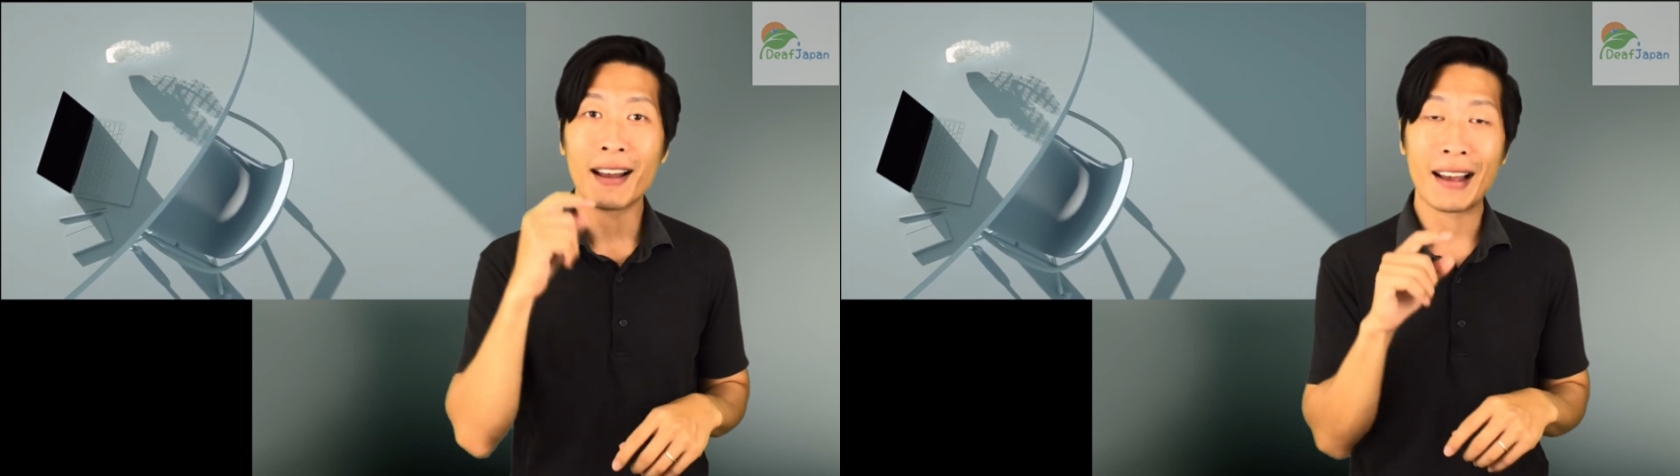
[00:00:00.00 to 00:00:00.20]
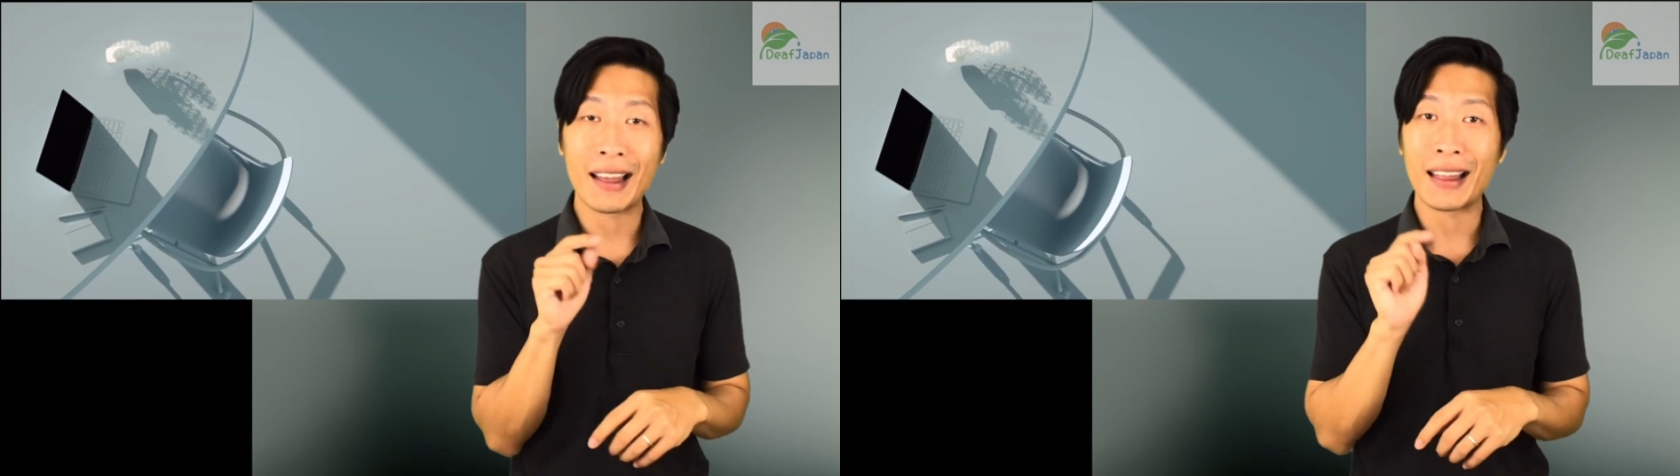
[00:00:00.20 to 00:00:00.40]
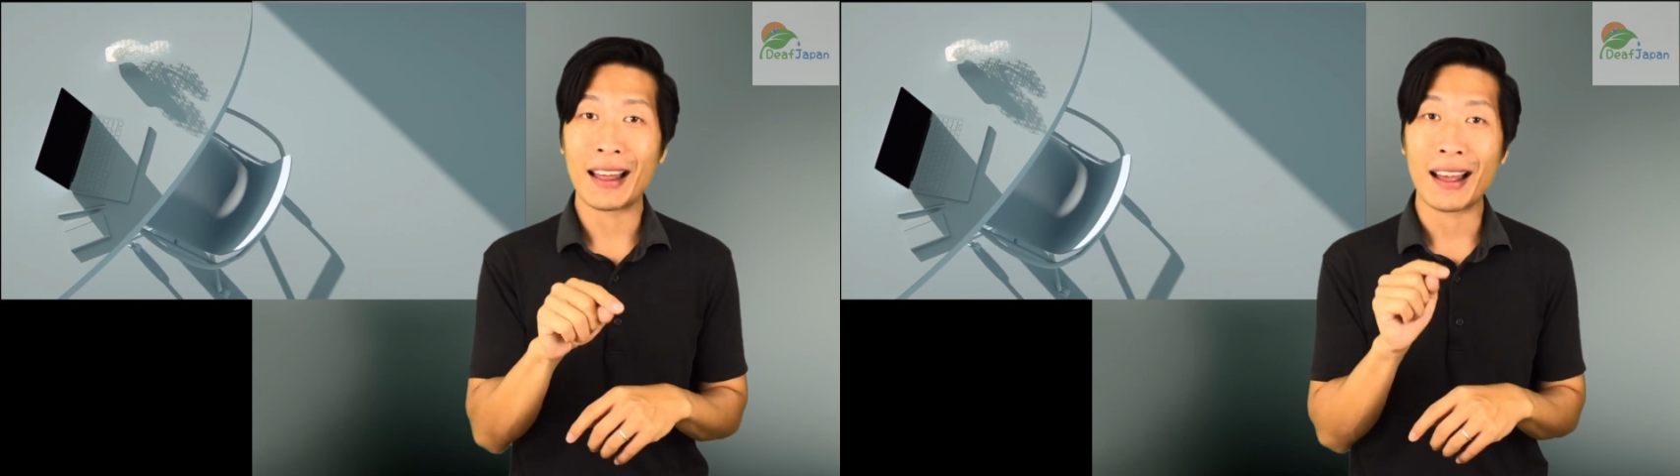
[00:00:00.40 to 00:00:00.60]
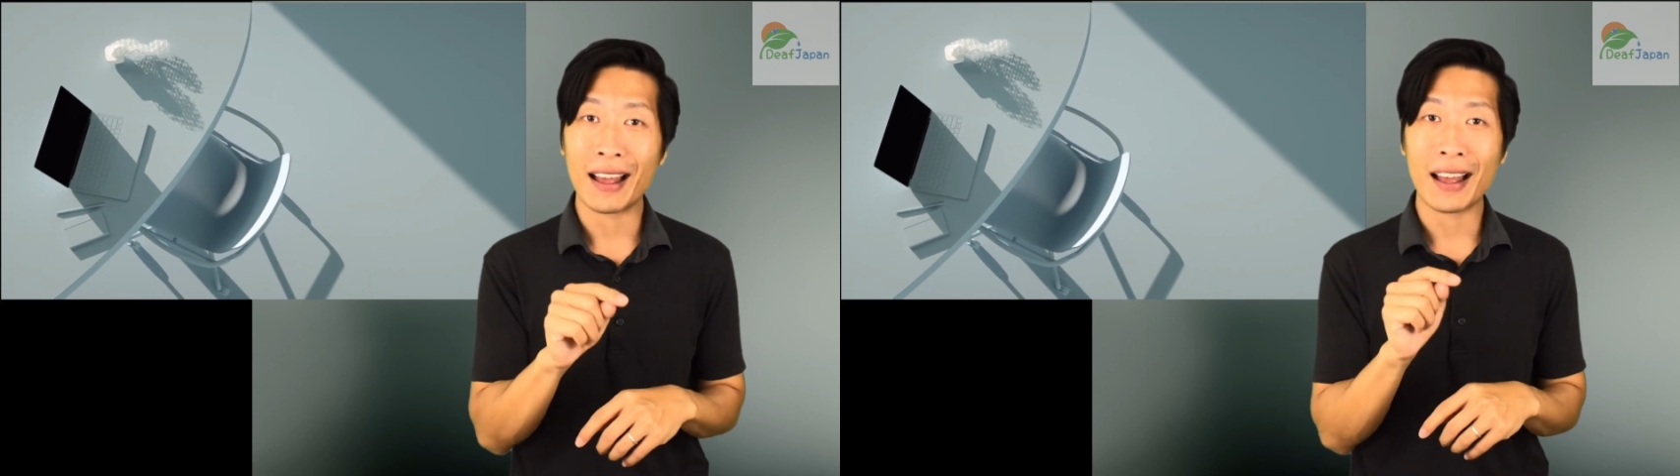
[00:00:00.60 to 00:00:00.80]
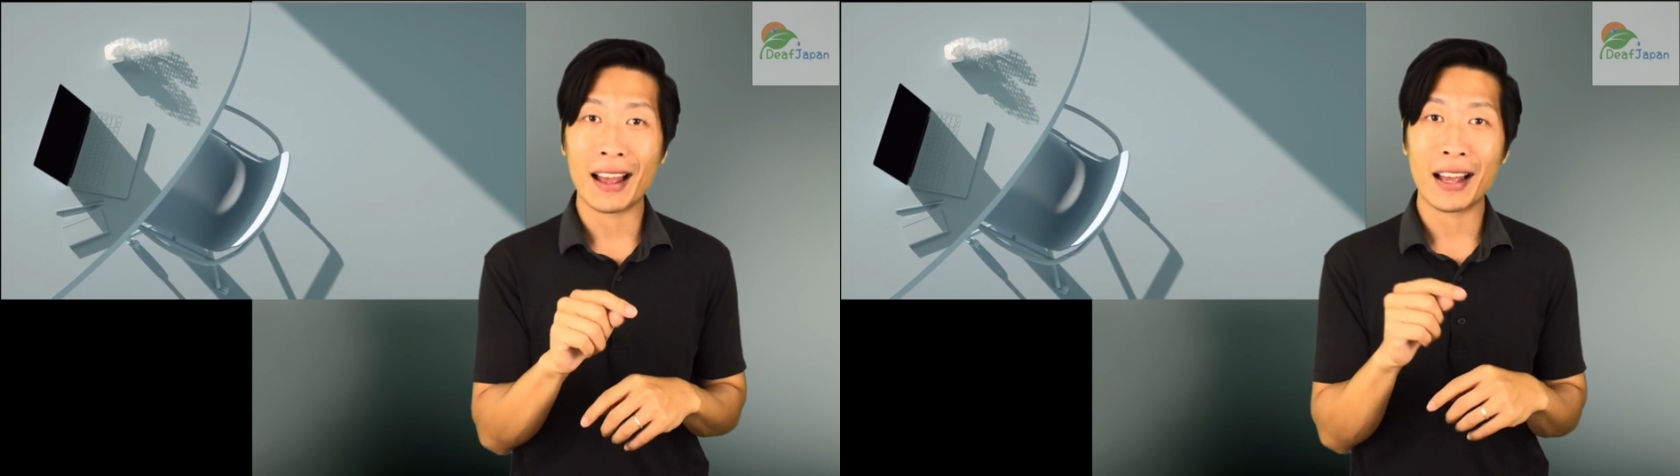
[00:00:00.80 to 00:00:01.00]
into a
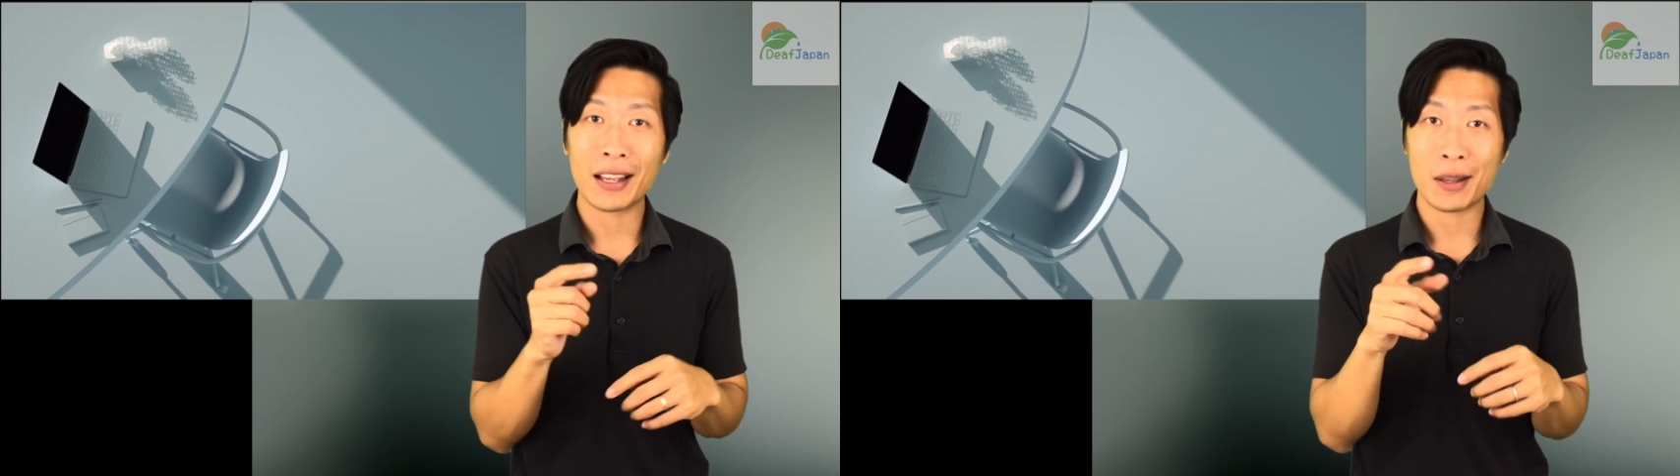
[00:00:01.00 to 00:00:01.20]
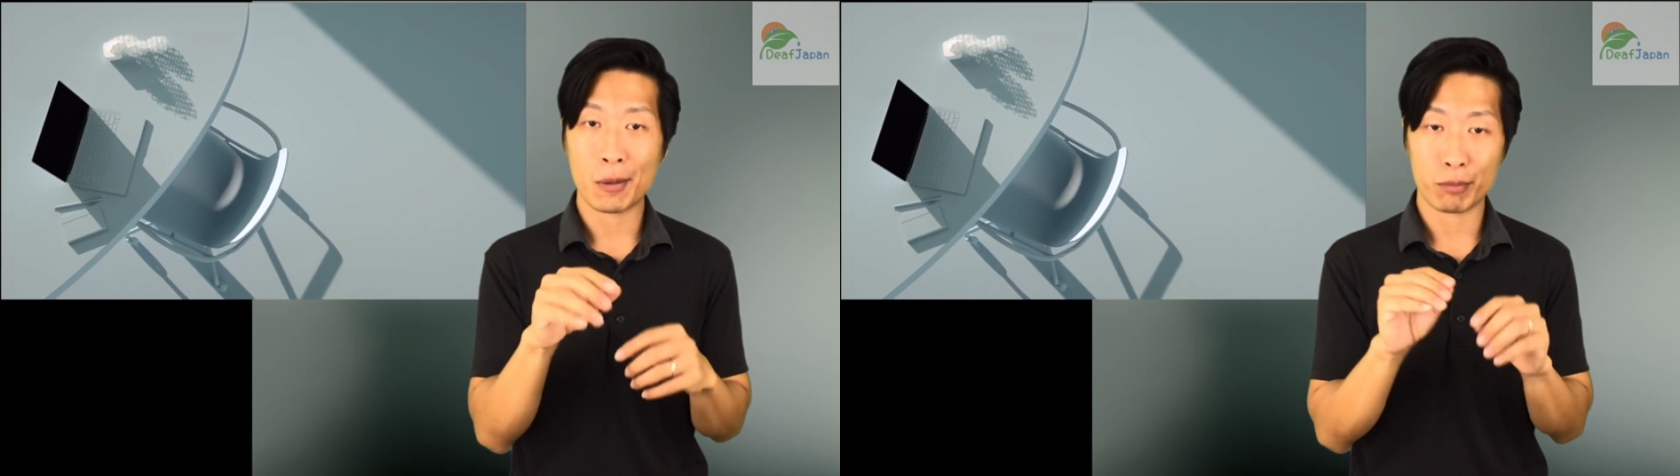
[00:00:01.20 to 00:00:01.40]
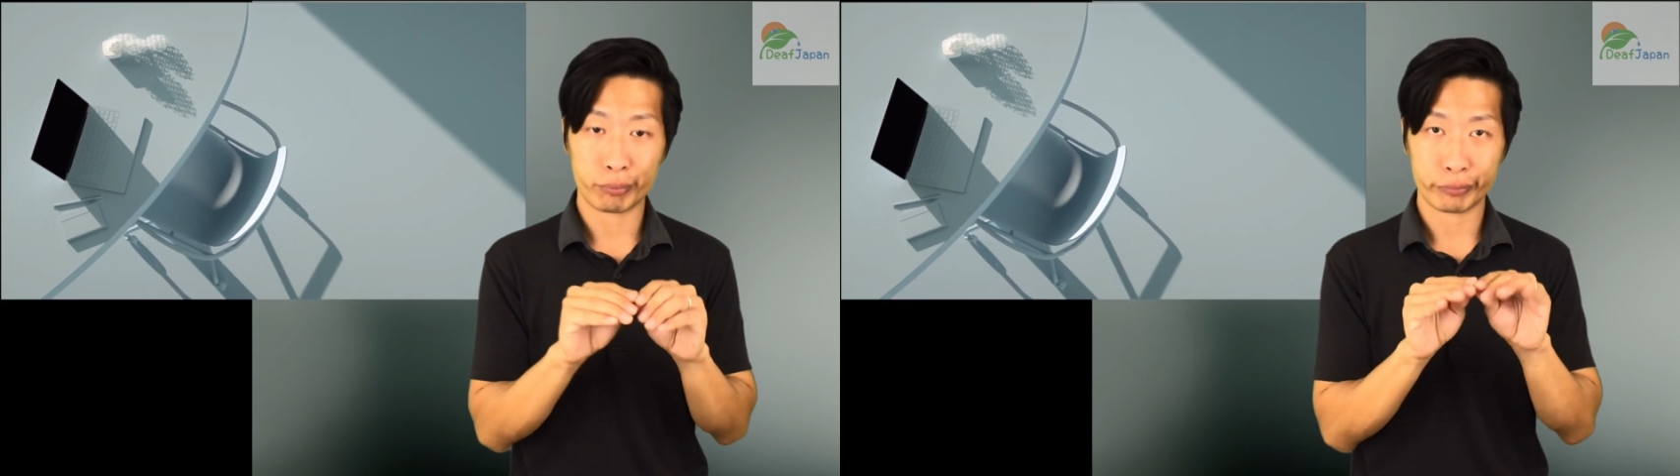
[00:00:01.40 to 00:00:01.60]
chore.